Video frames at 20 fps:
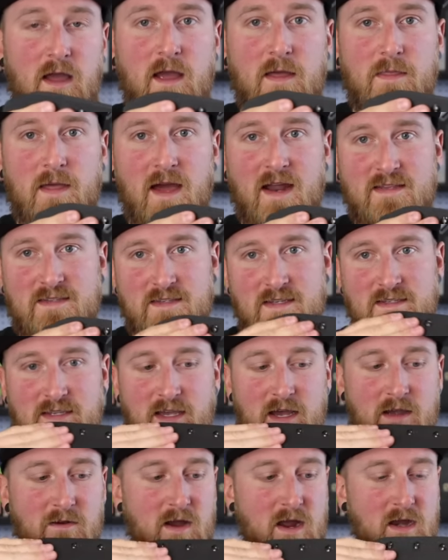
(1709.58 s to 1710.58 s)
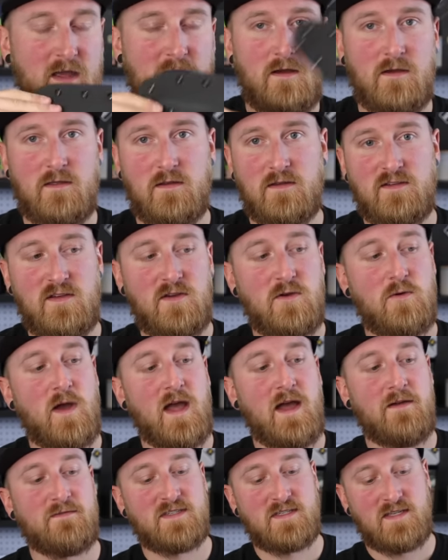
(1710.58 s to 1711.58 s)
And that is this guy right here, the
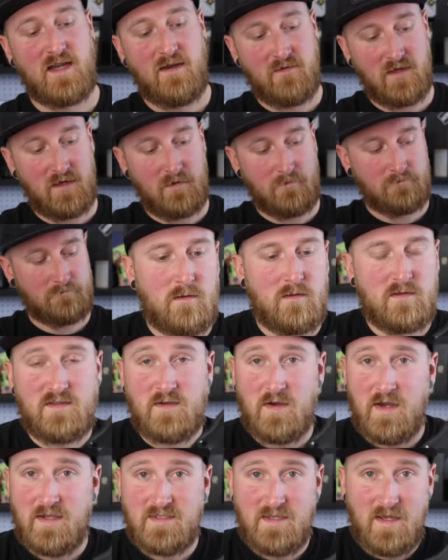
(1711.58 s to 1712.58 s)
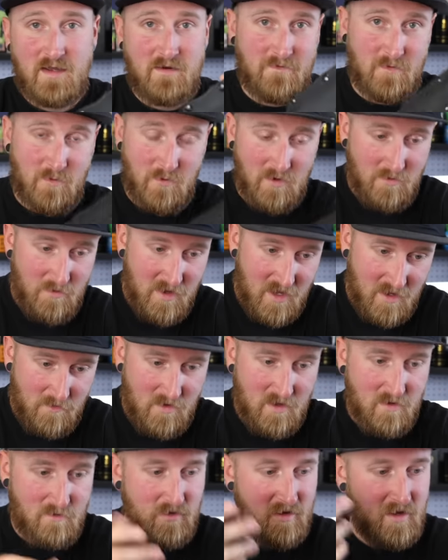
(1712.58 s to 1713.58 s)
2F7. So I said, "If you want to make
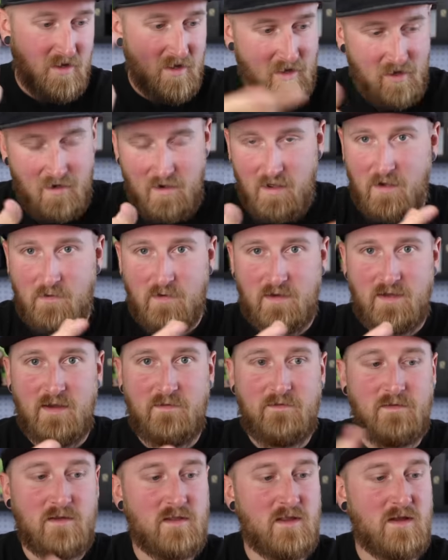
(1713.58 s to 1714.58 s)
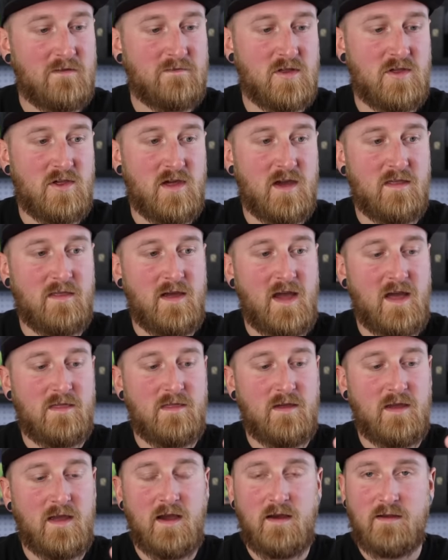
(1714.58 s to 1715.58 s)
me a blade, I would definitely love to check that
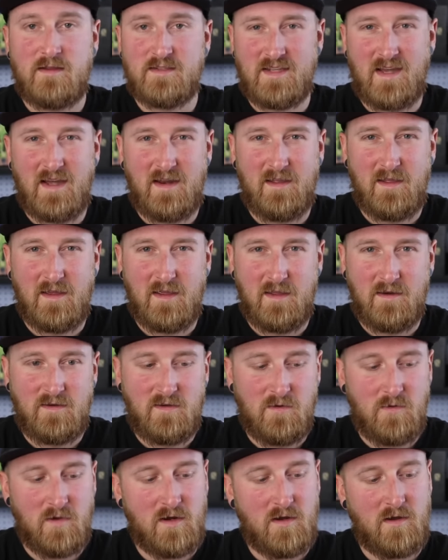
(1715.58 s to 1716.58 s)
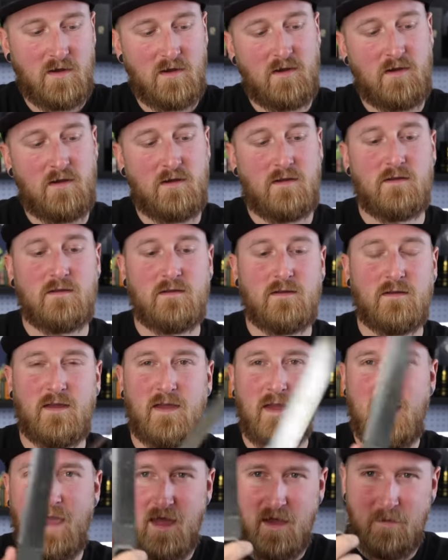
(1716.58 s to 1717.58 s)
thing out. It's kind of like a do-it-all
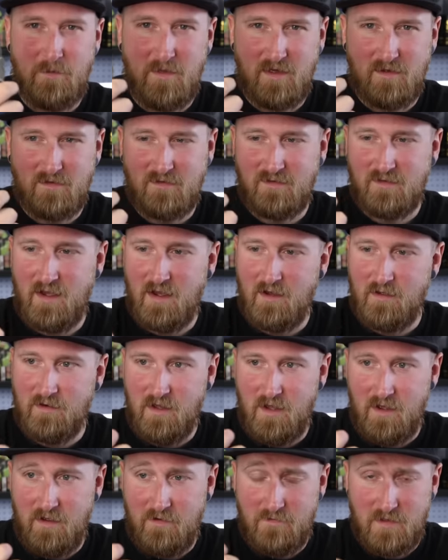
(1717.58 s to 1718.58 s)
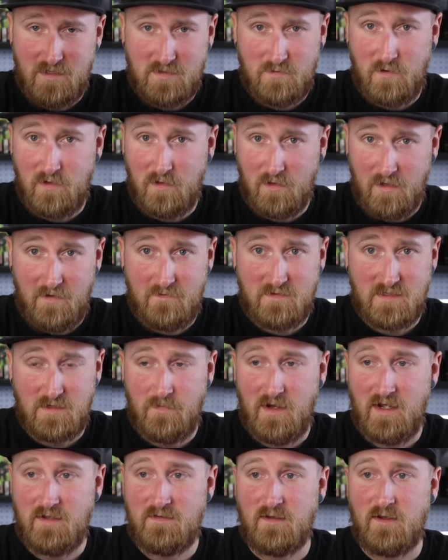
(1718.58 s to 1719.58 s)
camping style knife." This one lives in
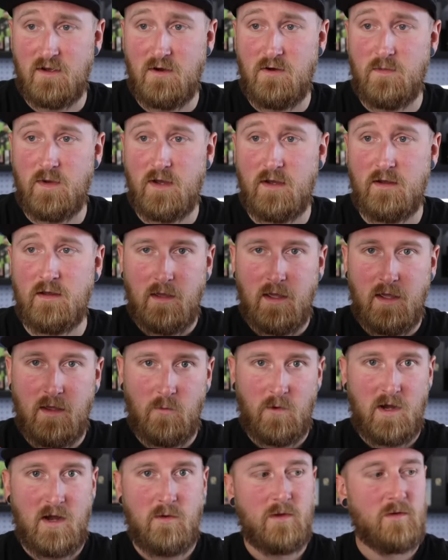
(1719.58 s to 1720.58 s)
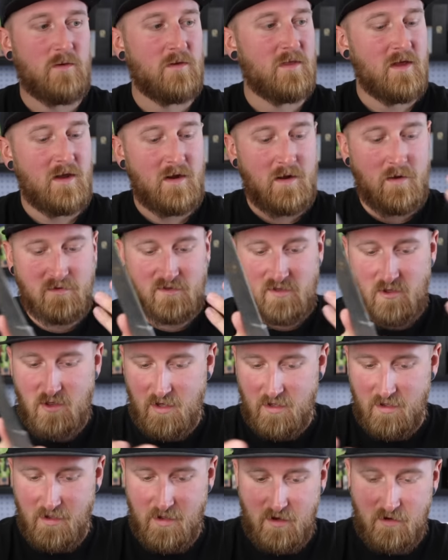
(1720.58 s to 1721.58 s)
my Tacoma. And while we were there, I was
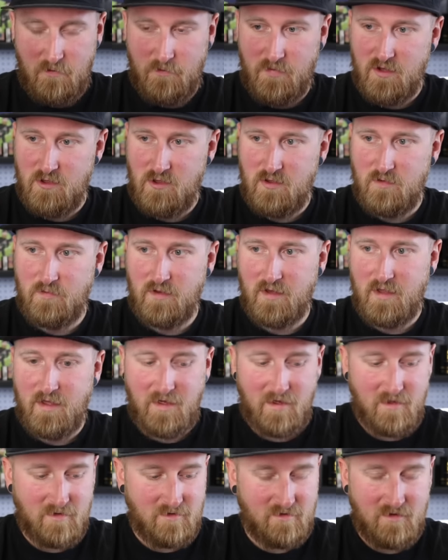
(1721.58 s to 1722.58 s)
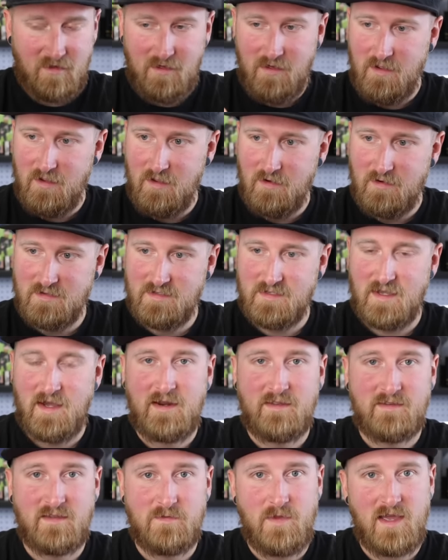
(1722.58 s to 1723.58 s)
checking out a bunch of blades. He
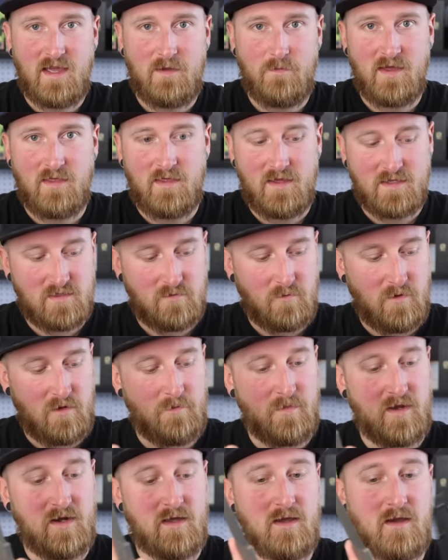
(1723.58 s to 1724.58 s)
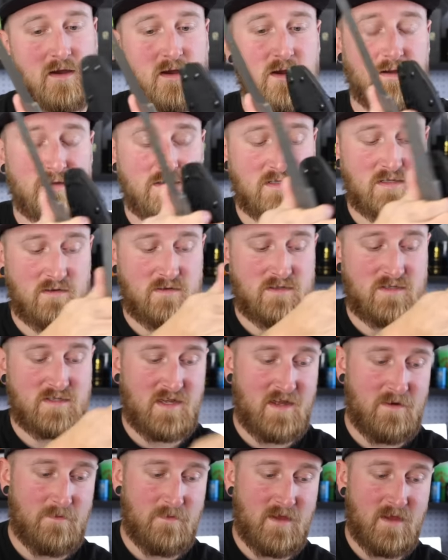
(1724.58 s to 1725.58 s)
decided to make me this one, but he also
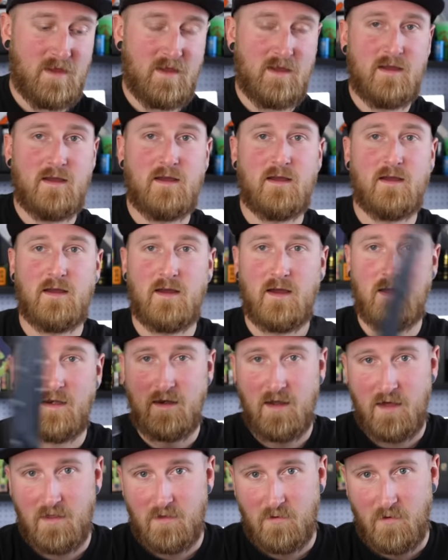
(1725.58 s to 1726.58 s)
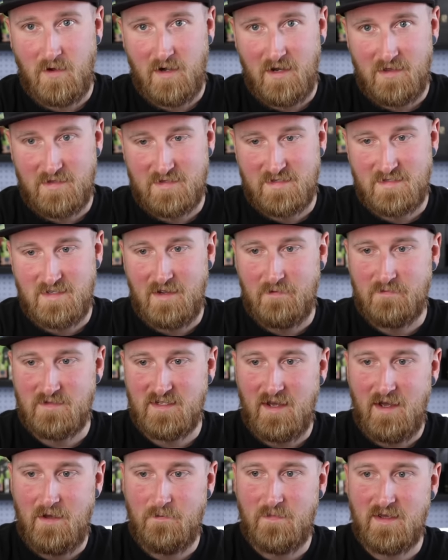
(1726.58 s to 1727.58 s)
sent me another one at the same
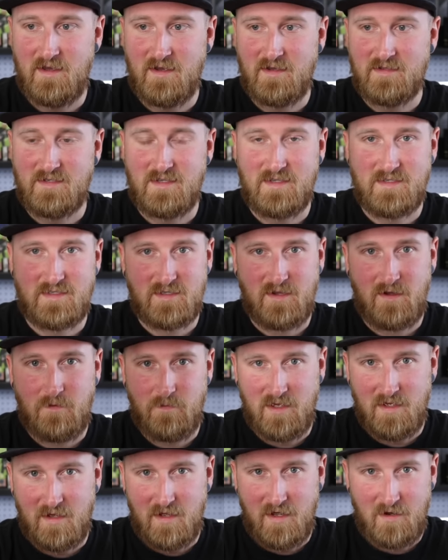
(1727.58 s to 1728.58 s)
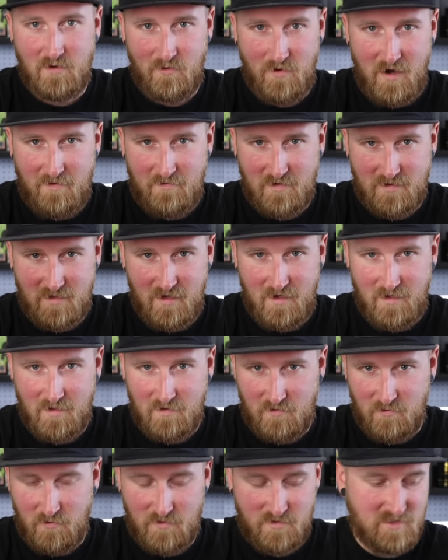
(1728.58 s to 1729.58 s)
time because he saw me kind of
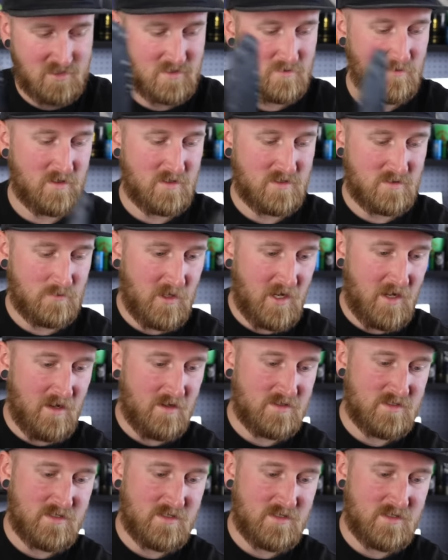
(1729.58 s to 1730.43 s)
gravitating towards this one as well.